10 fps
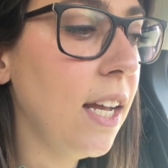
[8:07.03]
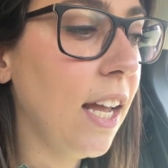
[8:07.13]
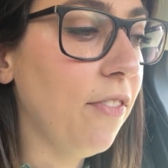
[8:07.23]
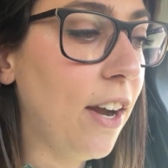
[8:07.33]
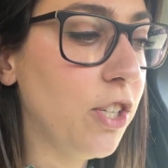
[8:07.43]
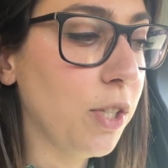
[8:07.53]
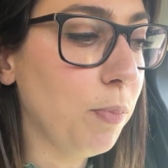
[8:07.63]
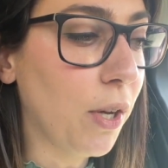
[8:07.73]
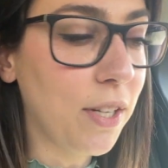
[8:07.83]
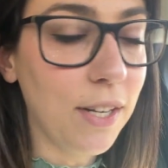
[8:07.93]
if I just
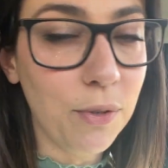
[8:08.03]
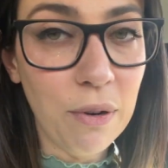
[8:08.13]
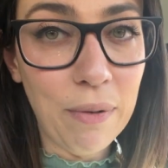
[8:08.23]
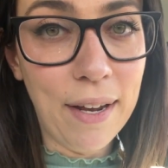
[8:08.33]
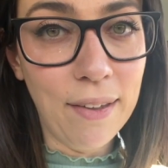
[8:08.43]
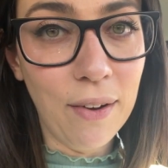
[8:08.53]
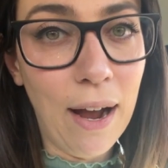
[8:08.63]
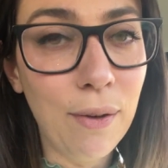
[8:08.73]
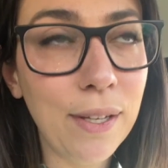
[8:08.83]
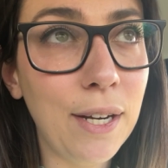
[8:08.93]
plugged it into a regular
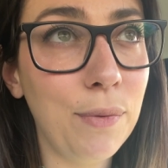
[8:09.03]
outlet,